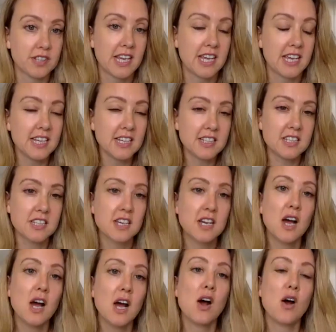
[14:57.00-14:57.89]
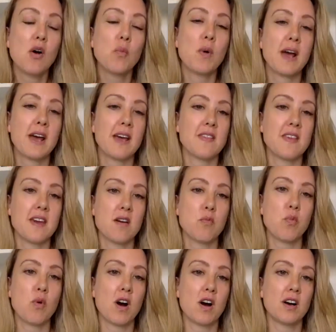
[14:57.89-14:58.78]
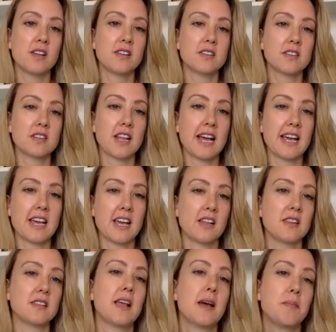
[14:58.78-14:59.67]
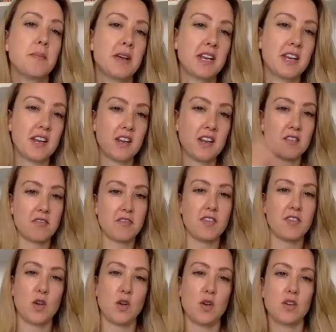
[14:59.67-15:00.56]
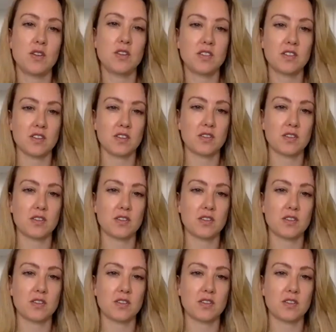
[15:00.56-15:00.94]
kit where there was like a lemon infused